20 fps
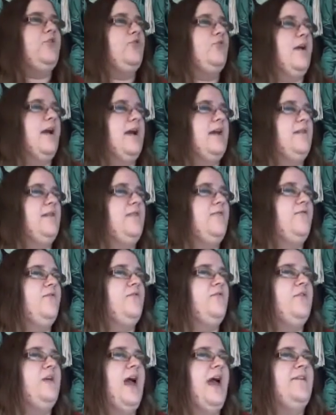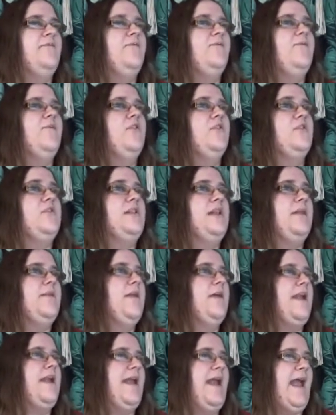grass at first,
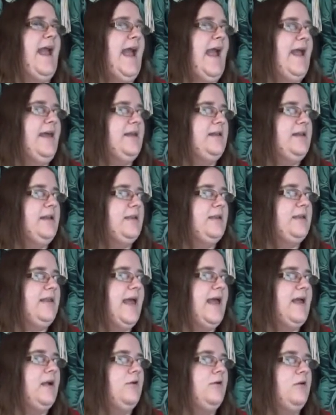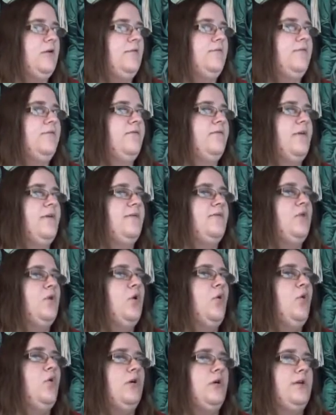and then I added a layer of
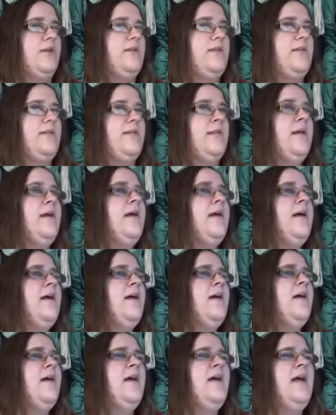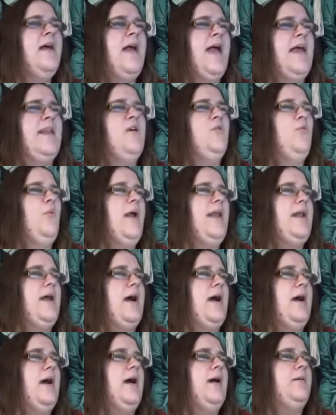quartz, and it
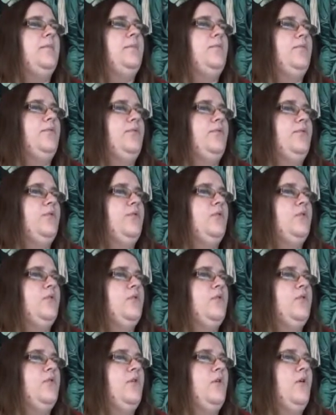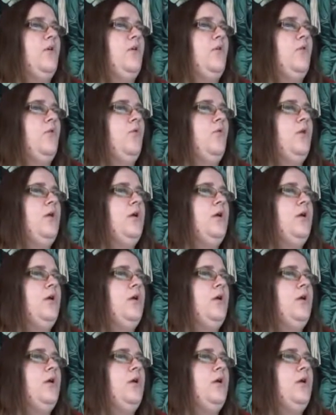went up. So